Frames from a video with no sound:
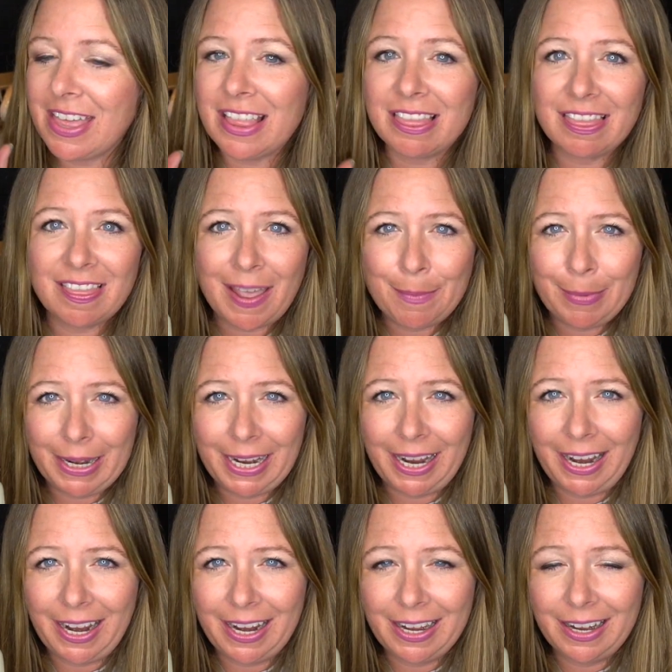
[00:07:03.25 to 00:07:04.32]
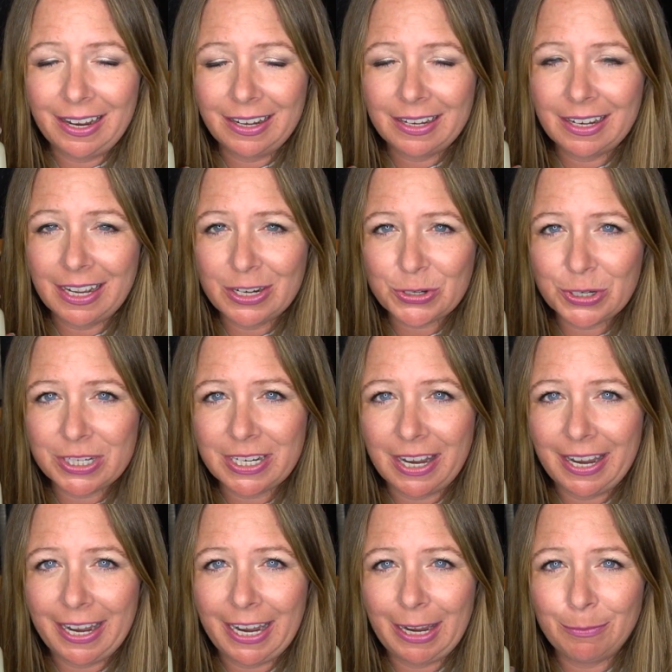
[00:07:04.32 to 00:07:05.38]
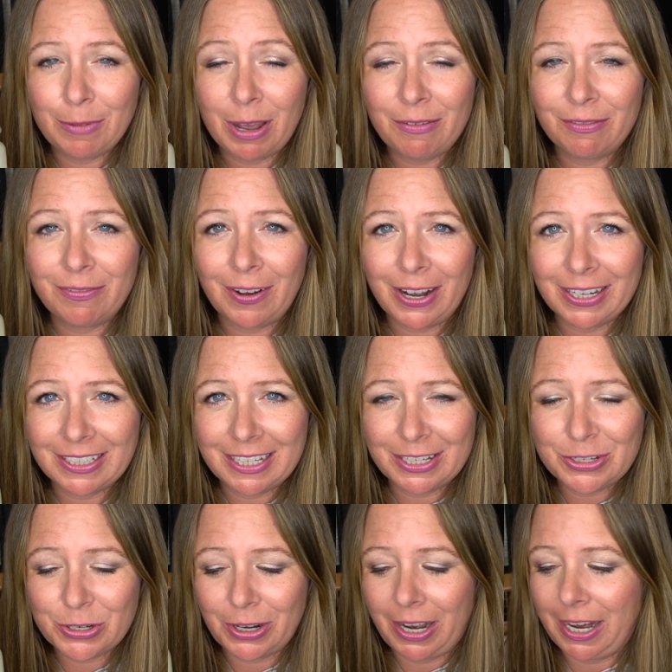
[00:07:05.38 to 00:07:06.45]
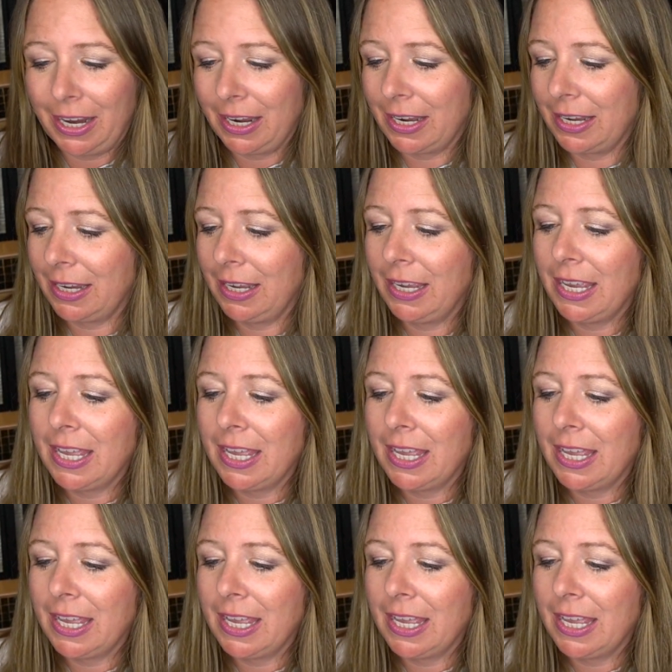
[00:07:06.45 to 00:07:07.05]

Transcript: the lemonade Country Time vodka drink.